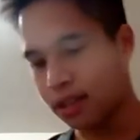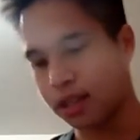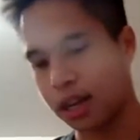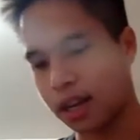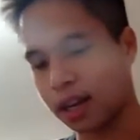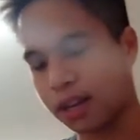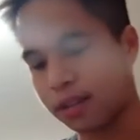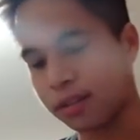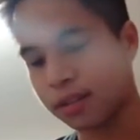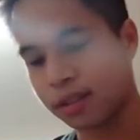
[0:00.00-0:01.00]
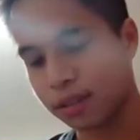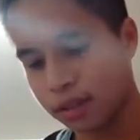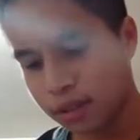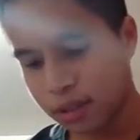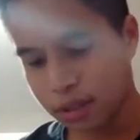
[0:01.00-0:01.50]
So
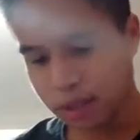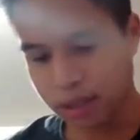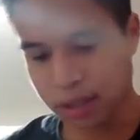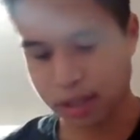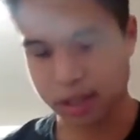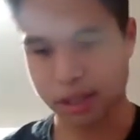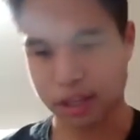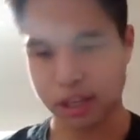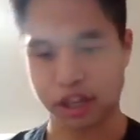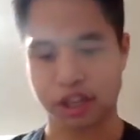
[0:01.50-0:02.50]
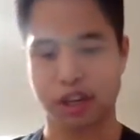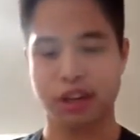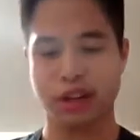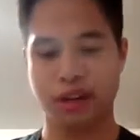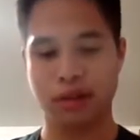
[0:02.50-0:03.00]
this is
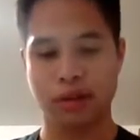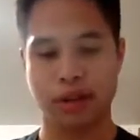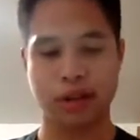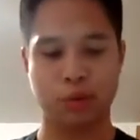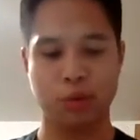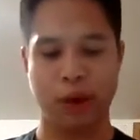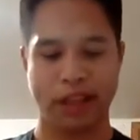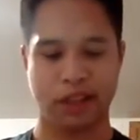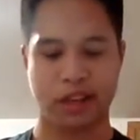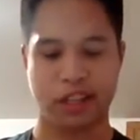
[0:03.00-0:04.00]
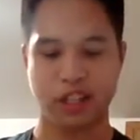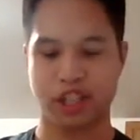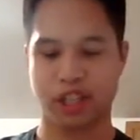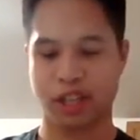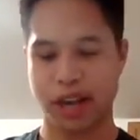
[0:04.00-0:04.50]
tissue because we went
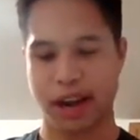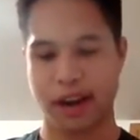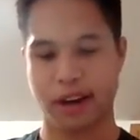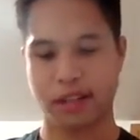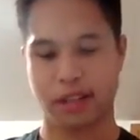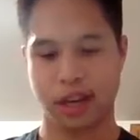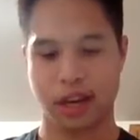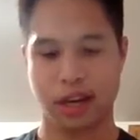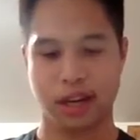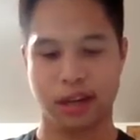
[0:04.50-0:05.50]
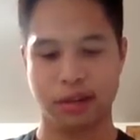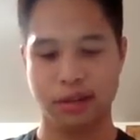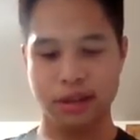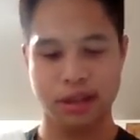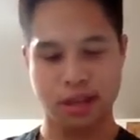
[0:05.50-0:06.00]
lunch there.
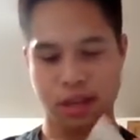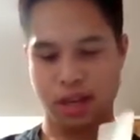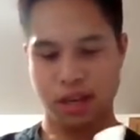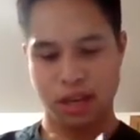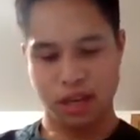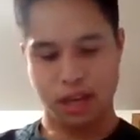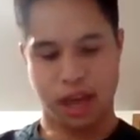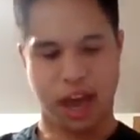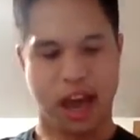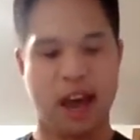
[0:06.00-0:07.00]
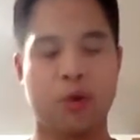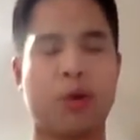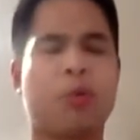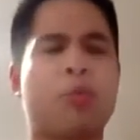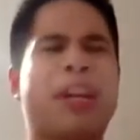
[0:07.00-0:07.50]
So yeah, we
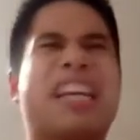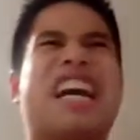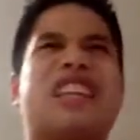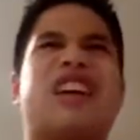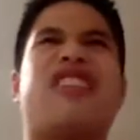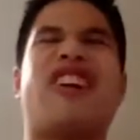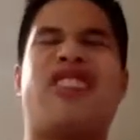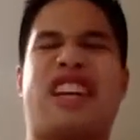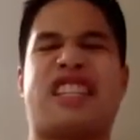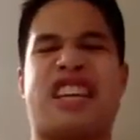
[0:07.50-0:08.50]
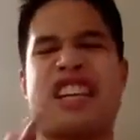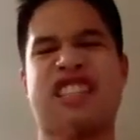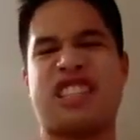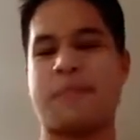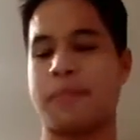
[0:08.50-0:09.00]
we got there around like ten
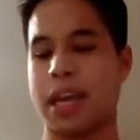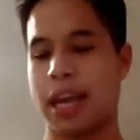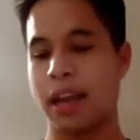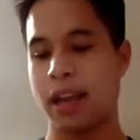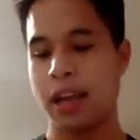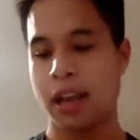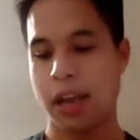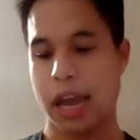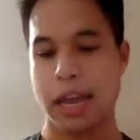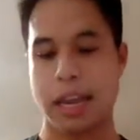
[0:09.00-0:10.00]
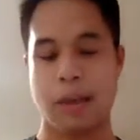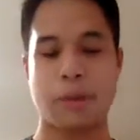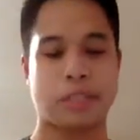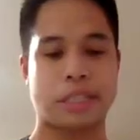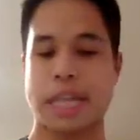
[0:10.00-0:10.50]
something, and it
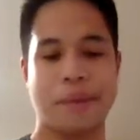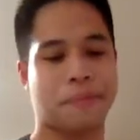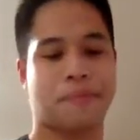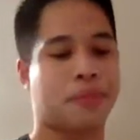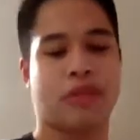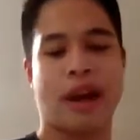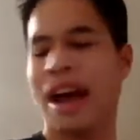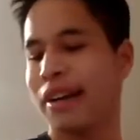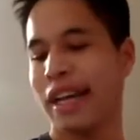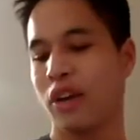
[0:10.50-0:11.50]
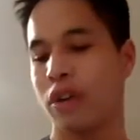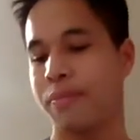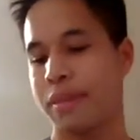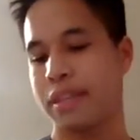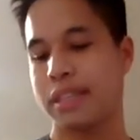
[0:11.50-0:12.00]
was not crowded or
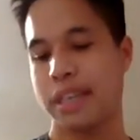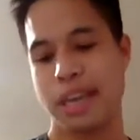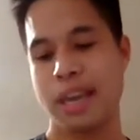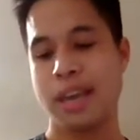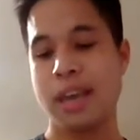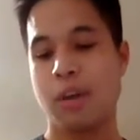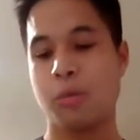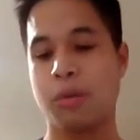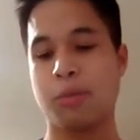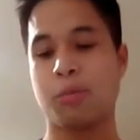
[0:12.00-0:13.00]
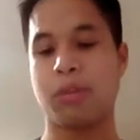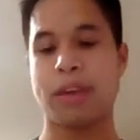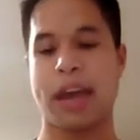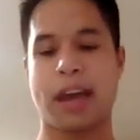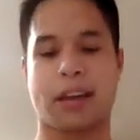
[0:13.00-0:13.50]
busy. We
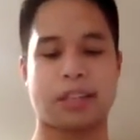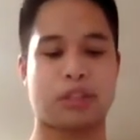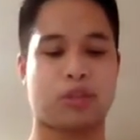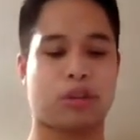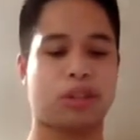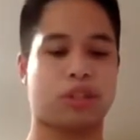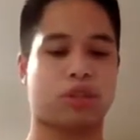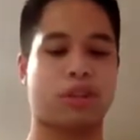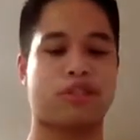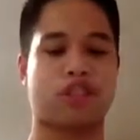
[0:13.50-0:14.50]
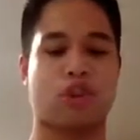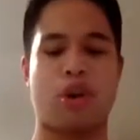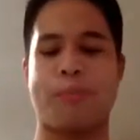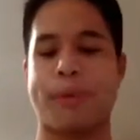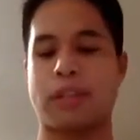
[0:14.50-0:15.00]
yeah, because the store the store just
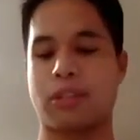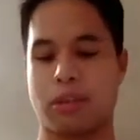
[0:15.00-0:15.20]
opened,